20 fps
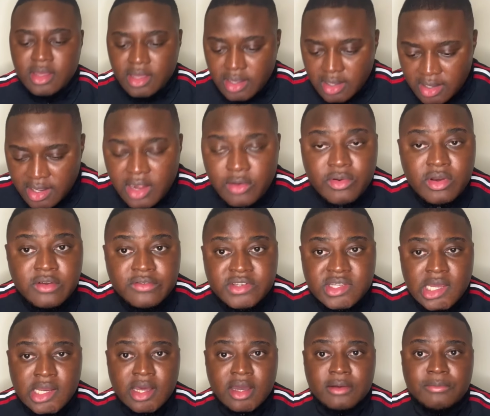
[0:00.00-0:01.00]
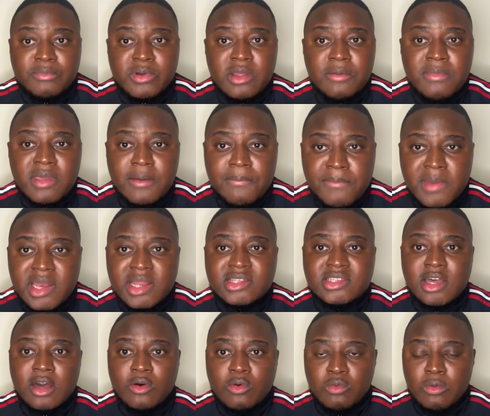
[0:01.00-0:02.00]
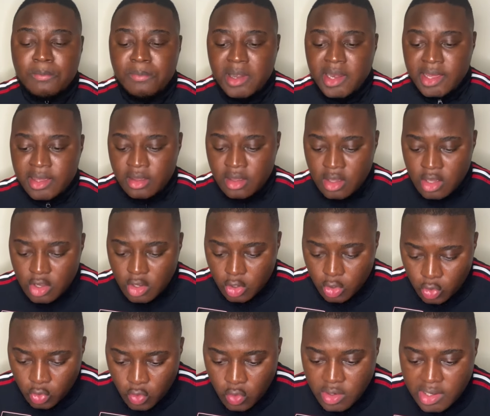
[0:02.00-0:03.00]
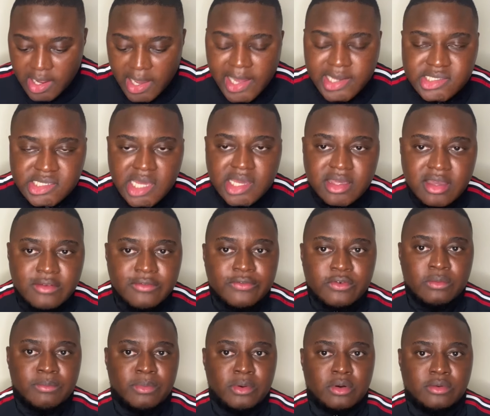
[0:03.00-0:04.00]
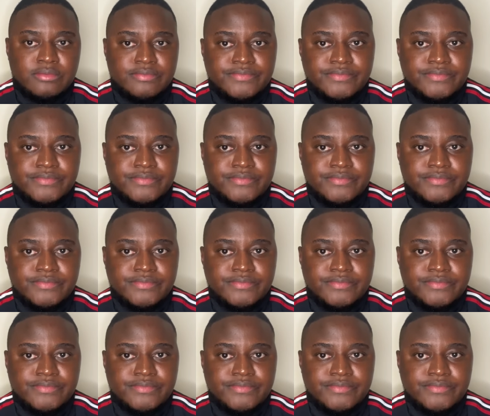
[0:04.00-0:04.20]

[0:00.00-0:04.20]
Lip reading: Get rid of Ten Hag. Bring me a manager who will play good attacking football.